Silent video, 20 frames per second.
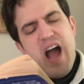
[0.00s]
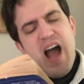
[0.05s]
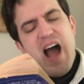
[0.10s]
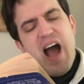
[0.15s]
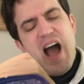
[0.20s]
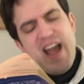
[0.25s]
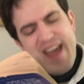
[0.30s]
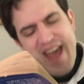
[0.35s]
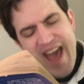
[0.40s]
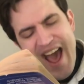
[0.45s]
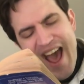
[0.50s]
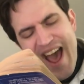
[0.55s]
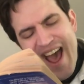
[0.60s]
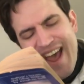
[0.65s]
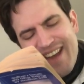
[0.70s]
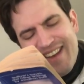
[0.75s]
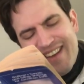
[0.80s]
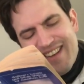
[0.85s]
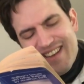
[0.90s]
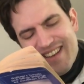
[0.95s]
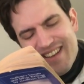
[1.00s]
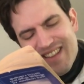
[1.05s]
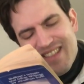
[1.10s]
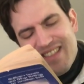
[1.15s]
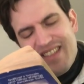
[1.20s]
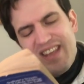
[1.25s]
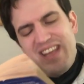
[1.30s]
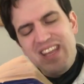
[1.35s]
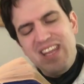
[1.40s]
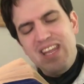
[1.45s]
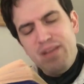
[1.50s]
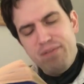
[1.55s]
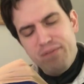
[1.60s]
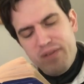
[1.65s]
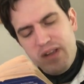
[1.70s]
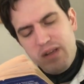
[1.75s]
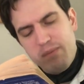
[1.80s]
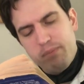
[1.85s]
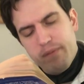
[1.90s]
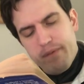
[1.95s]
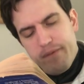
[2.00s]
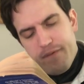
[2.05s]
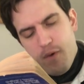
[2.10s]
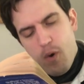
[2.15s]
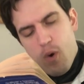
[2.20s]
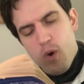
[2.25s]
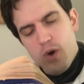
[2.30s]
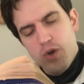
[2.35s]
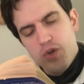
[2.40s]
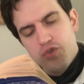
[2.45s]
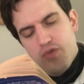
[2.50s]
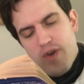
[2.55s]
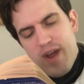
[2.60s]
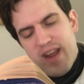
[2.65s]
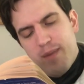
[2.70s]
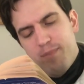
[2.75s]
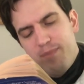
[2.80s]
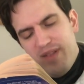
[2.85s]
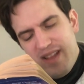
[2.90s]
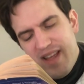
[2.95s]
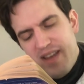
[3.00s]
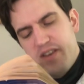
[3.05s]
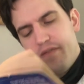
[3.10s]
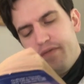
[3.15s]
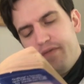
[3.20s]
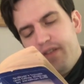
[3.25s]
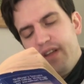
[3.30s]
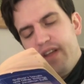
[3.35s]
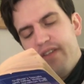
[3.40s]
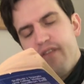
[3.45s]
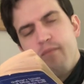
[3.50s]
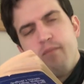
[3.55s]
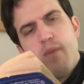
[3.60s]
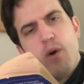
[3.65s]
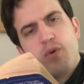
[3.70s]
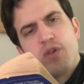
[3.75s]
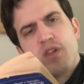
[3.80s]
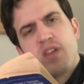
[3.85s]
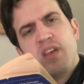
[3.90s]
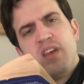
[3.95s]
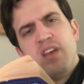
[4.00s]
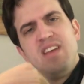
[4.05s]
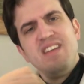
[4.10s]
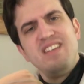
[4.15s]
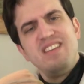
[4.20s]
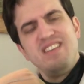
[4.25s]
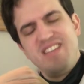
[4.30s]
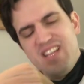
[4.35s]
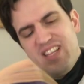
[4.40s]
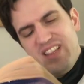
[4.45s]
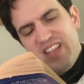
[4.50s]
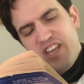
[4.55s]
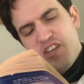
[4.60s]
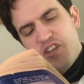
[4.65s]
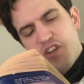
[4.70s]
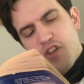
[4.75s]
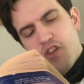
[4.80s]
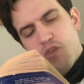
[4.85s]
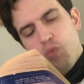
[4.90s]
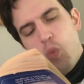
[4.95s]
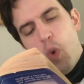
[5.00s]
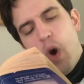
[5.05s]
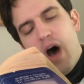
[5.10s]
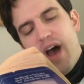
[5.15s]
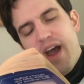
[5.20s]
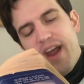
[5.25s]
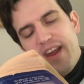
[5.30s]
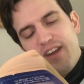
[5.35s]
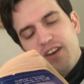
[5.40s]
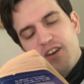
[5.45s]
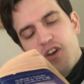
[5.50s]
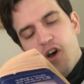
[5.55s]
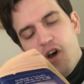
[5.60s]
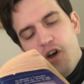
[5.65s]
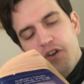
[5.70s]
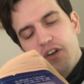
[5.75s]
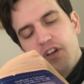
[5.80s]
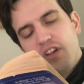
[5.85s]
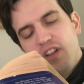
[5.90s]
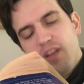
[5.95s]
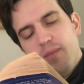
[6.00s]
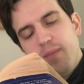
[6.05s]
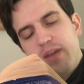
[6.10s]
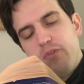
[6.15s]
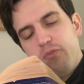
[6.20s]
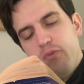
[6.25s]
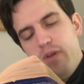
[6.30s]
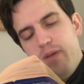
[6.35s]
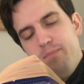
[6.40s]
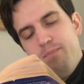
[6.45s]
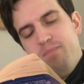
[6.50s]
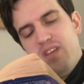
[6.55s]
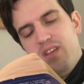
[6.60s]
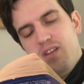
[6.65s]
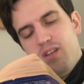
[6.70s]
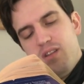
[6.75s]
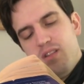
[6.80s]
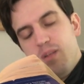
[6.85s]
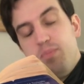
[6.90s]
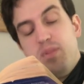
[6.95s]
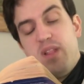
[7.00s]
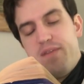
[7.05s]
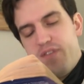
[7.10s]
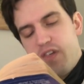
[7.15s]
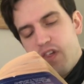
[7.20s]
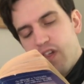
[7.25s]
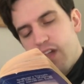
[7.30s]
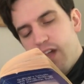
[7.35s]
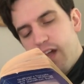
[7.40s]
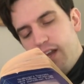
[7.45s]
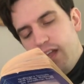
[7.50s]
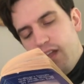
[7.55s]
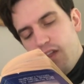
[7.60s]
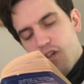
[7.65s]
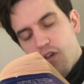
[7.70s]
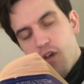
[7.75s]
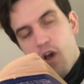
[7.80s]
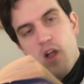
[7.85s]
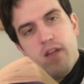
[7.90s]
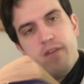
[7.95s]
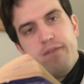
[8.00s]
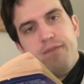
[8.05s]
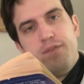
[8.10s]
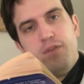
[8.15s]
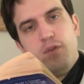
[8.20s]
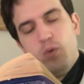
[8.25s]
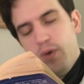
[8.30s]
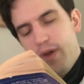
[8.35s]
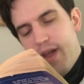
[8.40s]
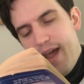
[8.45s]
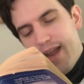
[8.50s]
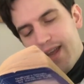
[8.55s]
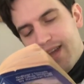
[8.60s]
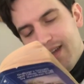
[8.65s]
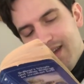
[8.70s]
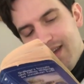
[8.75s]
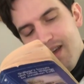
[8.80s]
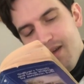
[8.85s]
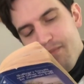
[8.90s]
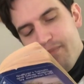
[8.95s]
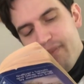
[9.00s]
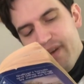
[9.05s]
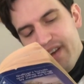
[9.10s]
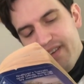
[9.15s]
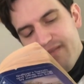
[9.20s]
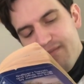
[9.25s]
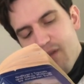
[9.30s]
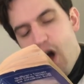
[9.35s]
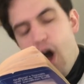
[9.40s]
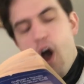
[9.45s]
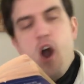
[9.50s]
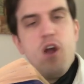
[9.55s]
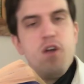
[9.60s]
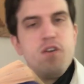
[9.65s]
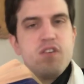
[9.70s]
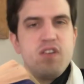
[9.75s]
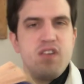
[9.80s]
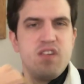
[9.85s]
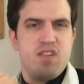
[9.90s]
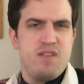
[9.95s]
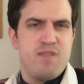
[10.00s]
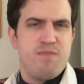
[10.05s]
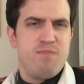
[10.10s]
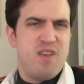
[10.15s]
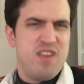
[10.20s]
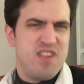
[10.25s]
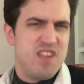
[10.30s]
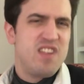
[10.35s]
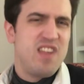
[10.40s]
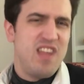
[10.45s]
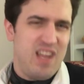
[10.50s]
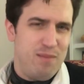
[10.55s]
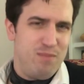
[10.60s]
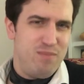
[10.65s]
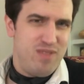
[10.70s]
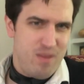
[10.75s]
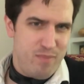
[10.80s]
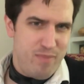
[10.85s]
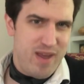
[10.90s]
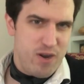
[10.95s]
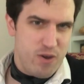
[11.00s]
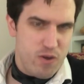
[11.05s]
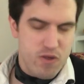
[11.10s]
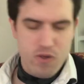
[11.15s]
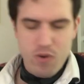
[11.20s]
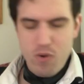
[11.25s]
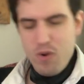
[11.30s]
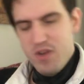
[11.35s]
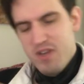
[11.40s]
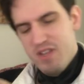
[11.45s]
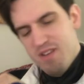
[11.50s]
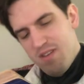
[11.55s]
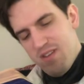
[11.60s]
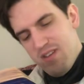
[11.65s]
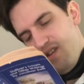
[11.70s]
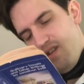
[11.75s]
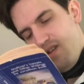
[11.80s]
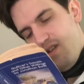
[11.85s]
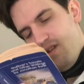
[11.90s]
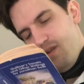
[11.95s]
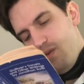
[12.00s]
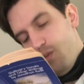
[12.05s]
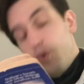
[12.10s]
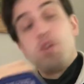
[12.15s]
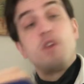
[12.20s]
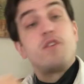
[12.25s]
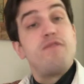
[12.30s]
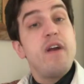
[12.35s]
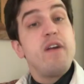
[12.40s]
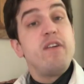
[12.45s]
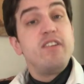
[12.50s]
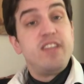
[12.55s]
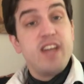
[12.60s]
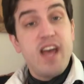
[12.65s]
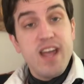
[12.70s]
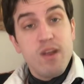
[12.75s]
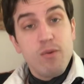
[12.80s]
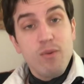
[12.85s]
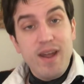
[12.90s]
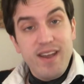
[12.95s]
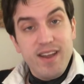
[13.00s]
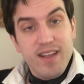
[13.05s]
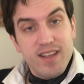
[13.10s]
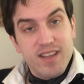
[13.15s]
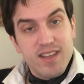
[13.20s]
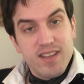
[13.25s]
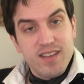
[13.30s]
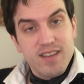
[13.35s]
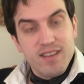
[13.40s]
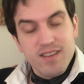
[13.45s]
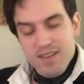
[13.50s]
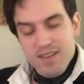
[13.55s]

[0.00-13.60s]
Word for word: I had, the evening before, drank plentifully of a most delicious wine called Glimmigrim. The Blefuscudians call it Flunek, but ours is esteemed the better sort, which is very diuretic.